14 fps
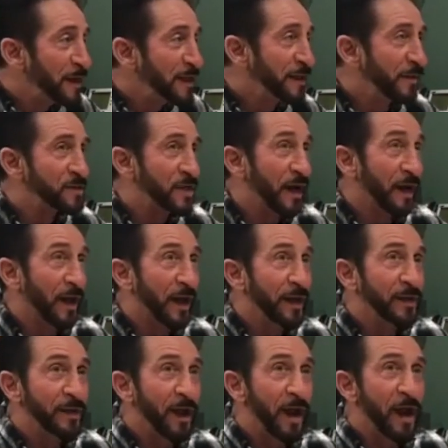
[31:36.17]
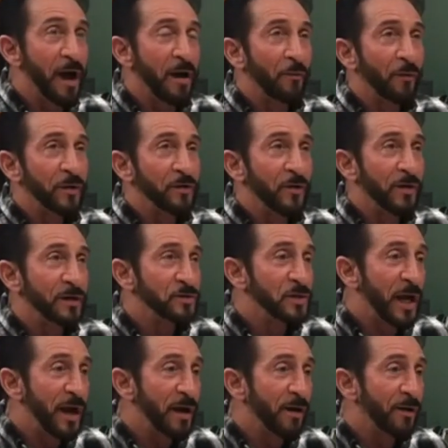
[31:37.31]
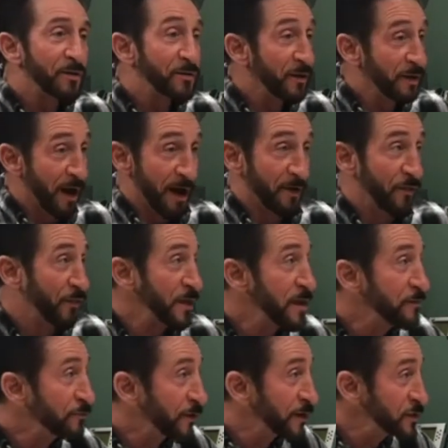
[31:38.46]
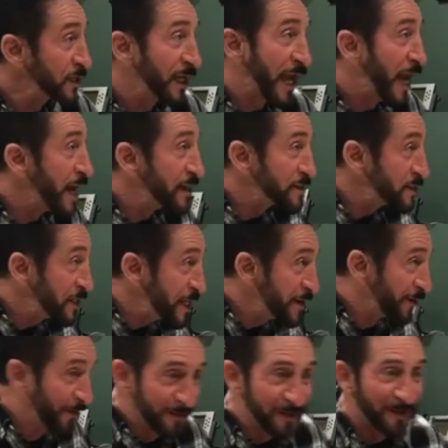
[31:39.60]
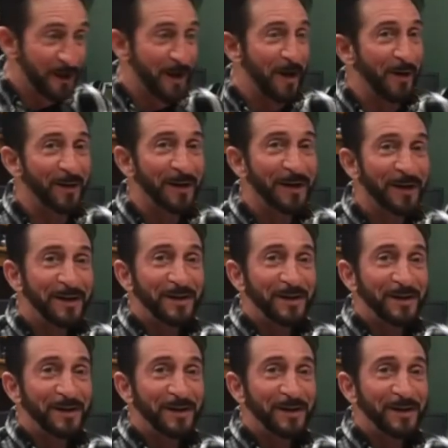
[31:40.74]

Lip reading: you know, it's kind of like, yeah, when you're in jail, you're not a thief because you can't steal, you know?